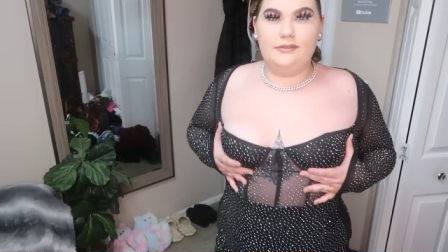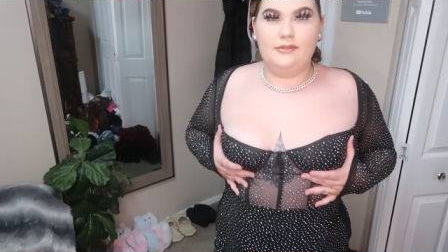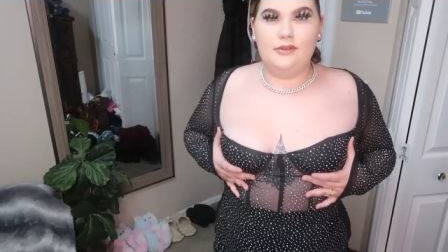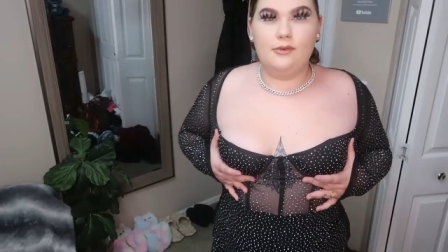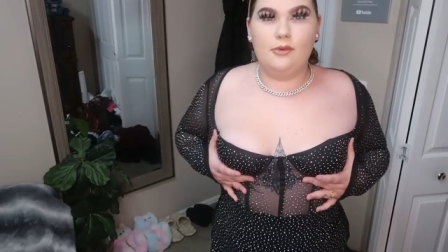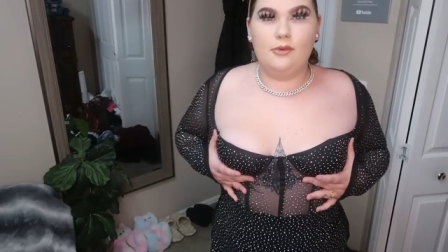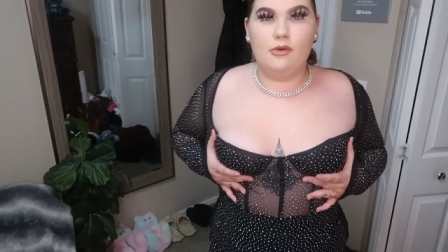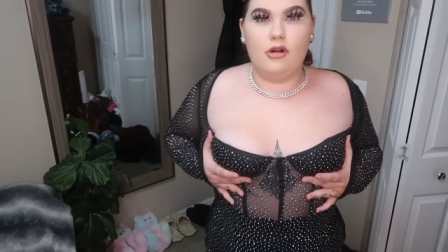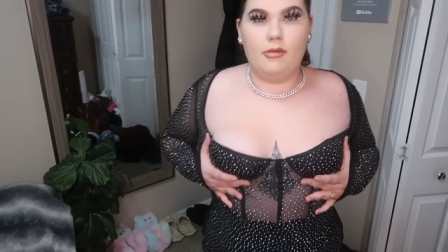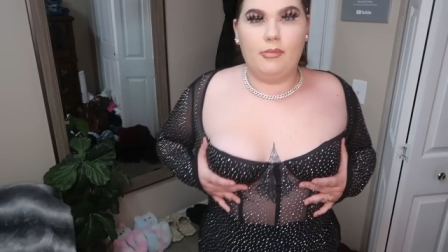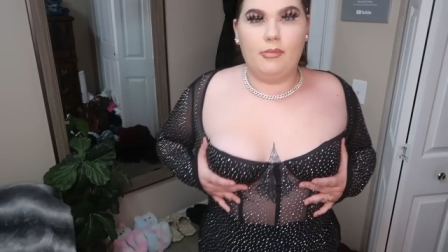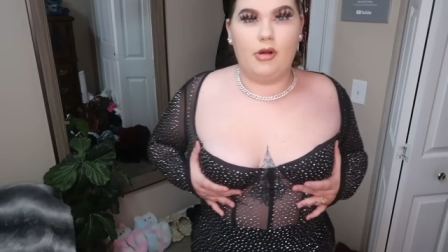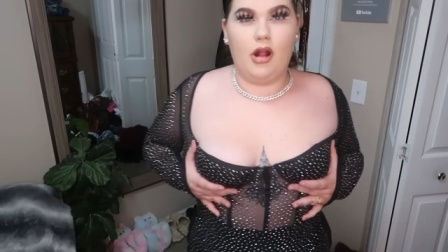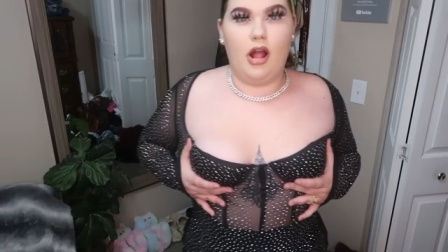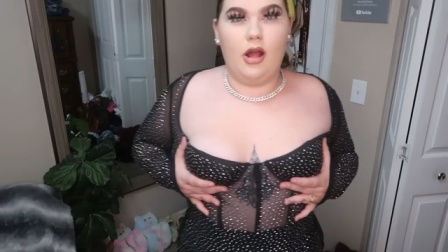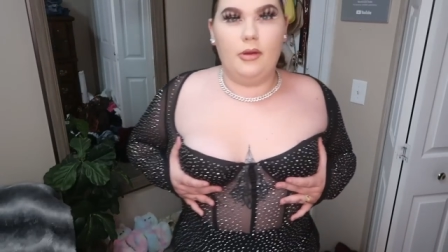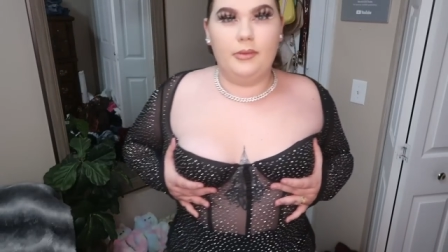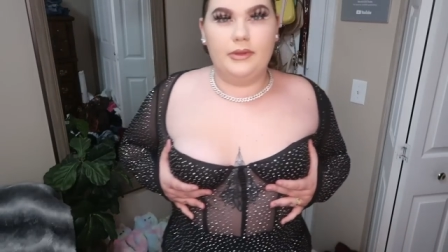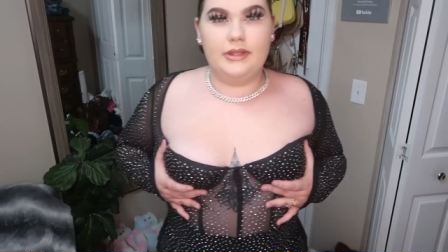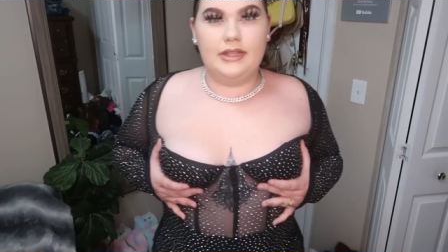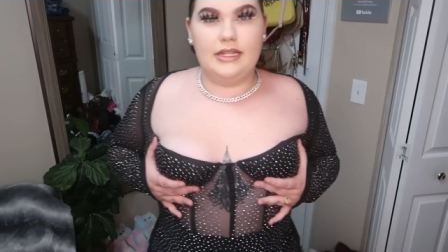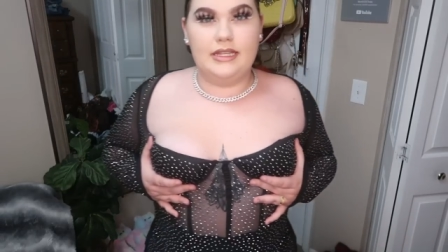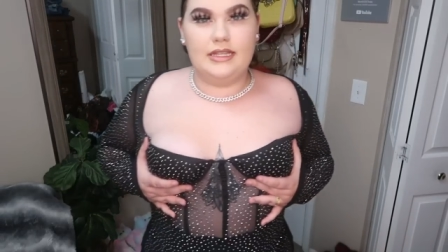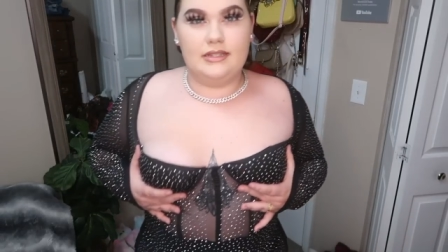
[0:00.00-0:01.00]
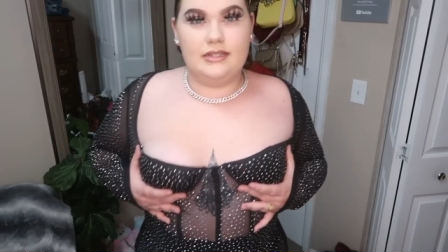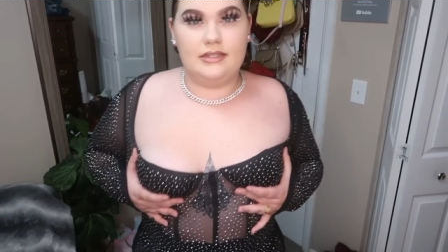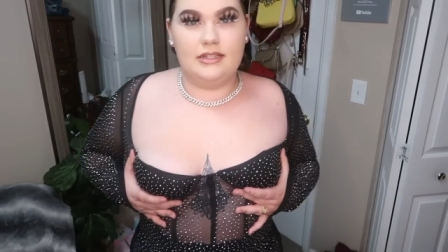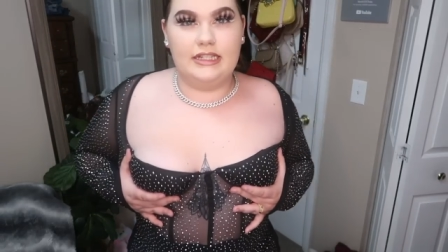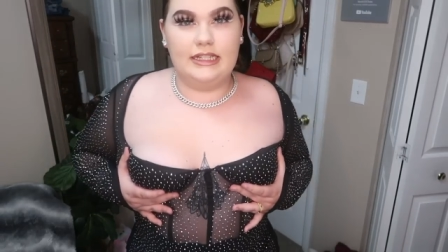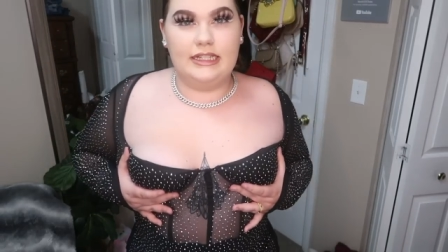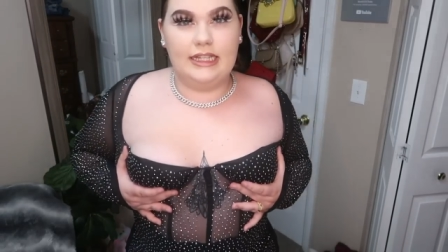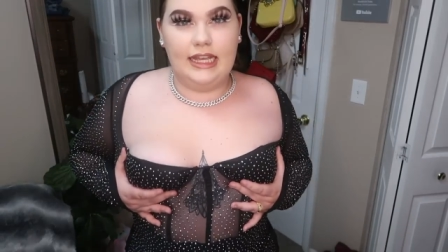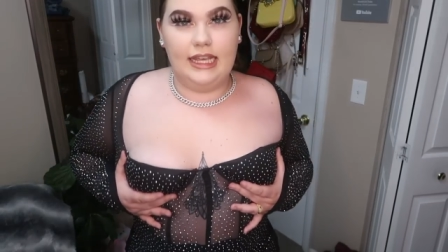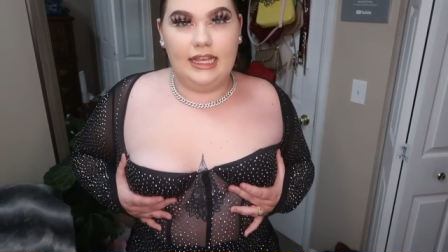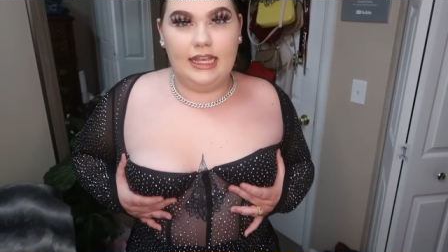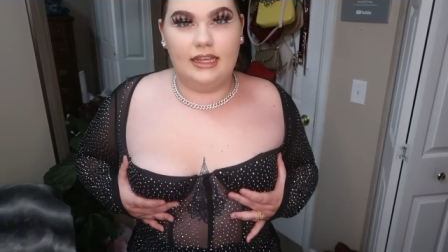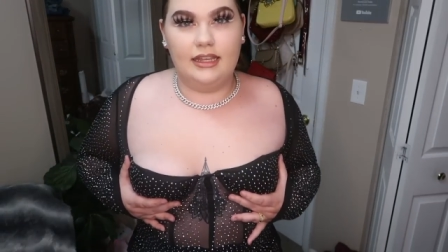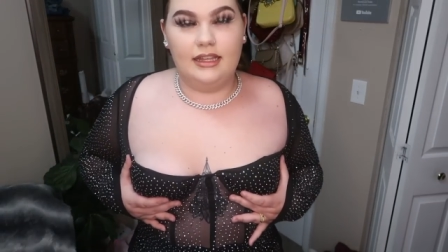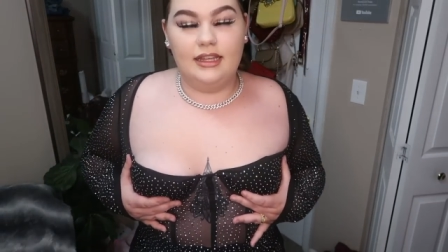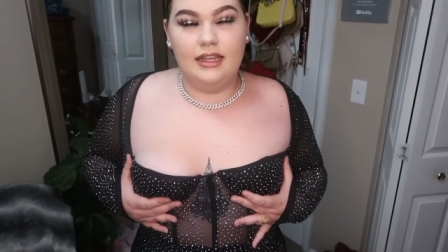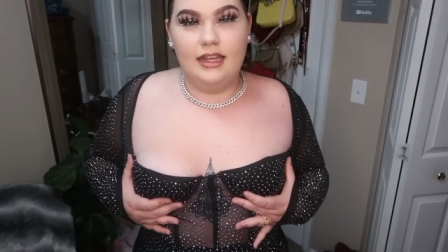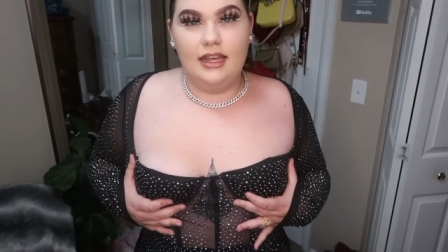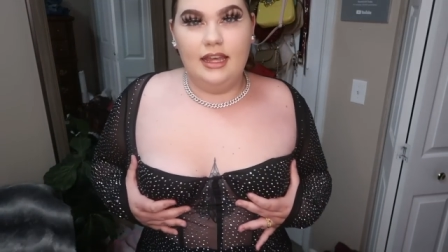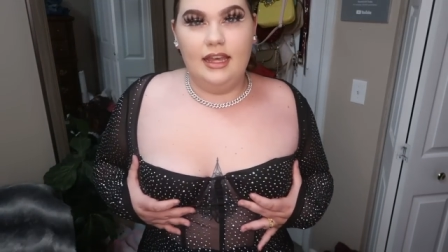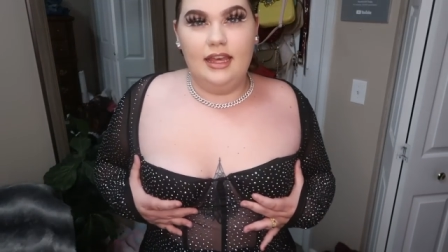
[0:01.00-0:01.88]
if you wore a bra with this, it like